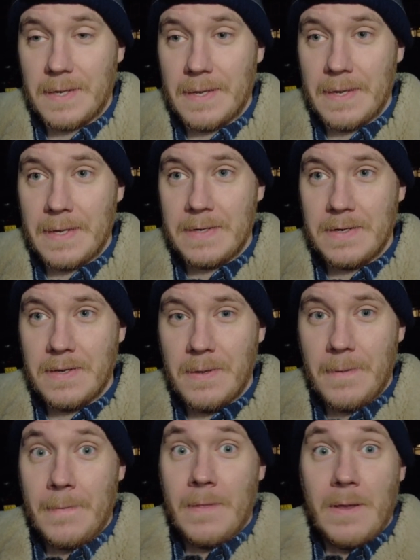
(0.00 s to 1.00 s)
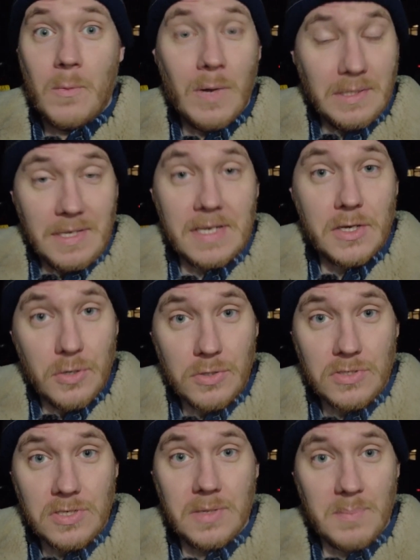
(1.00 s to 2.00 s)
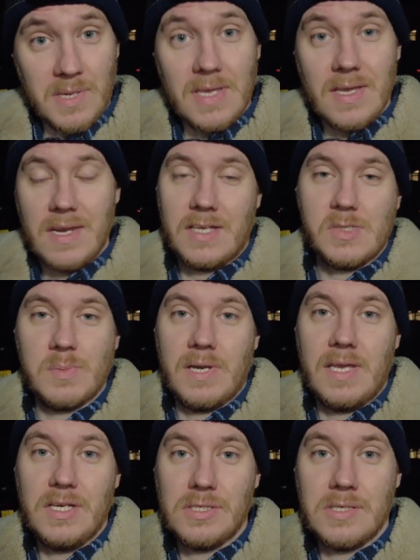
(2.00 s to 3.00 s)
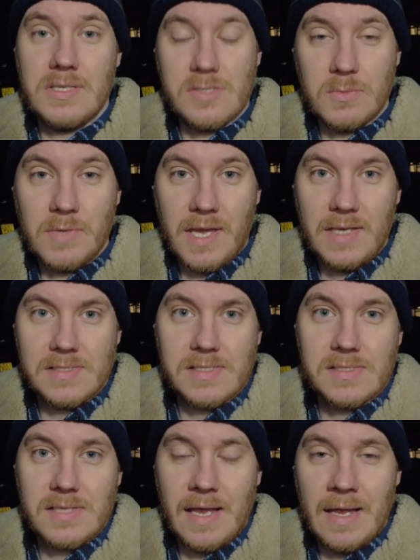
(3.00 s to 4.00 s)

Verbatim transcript: And uh, while that could be an explanation in some cases,